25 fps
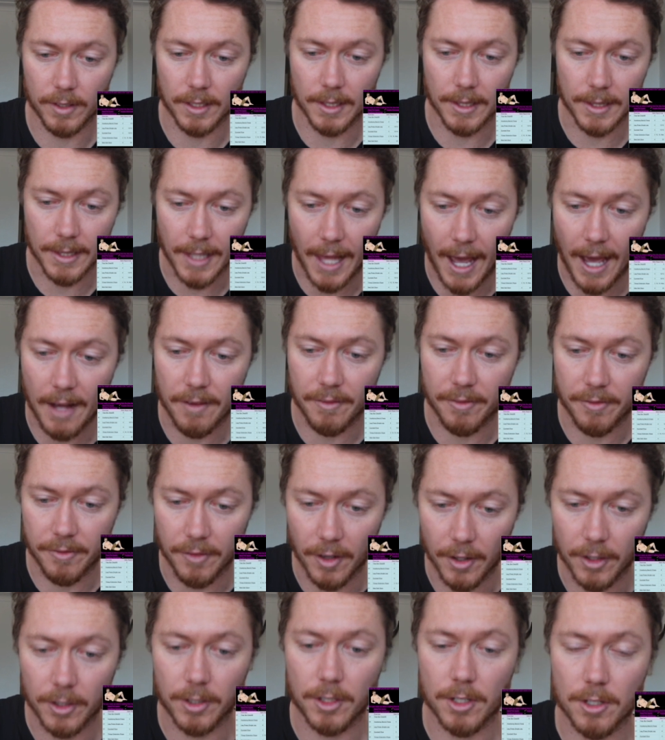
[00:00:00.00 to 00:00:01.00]
lat
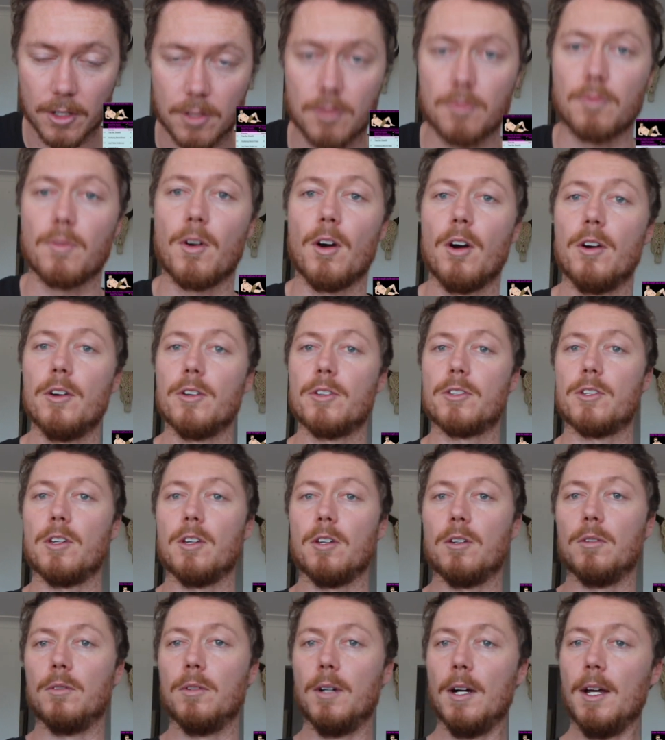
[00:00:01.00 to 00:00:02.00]
focused row, so
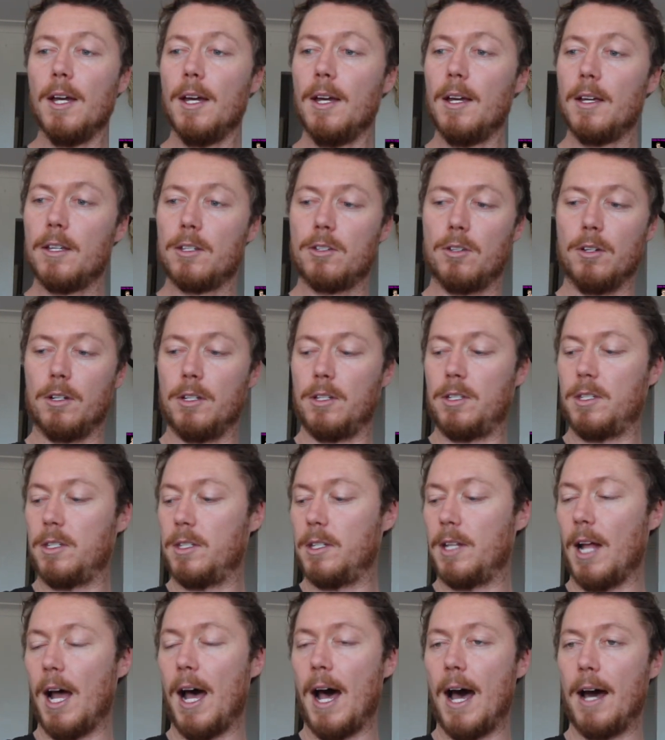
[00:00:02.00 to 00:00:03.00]
you'll sort of
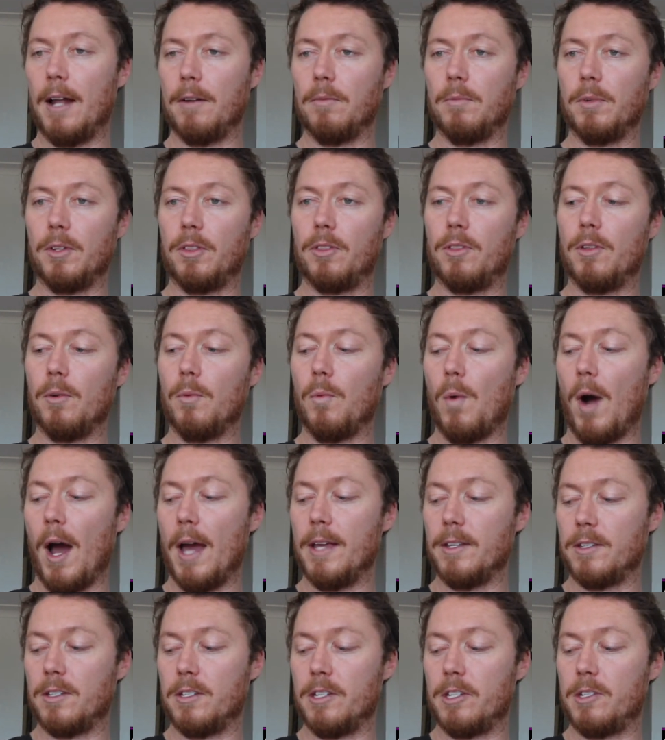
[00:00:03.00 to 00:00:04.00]
start with the
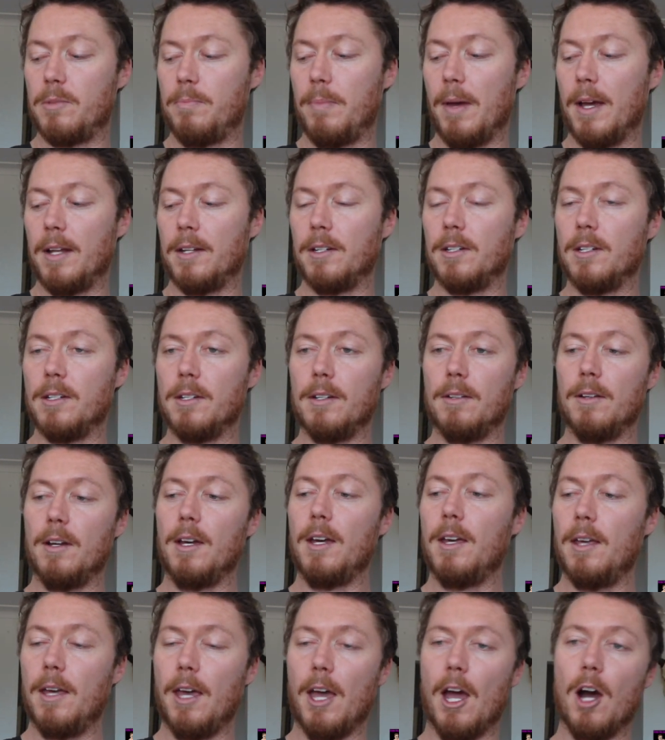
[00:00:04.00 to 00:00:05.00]
weight suspended,
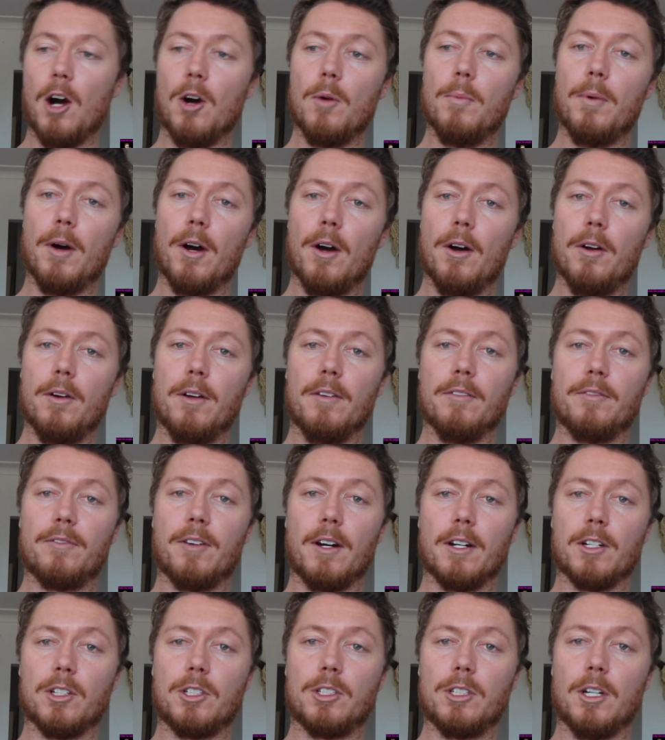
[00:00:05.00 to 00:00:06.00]
elbow in
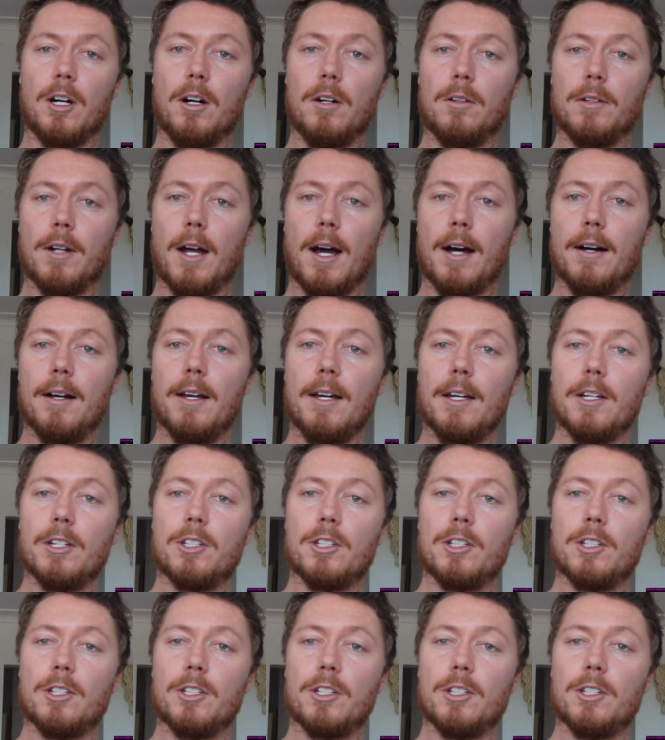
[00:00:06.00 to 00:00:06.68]
front of shoulder,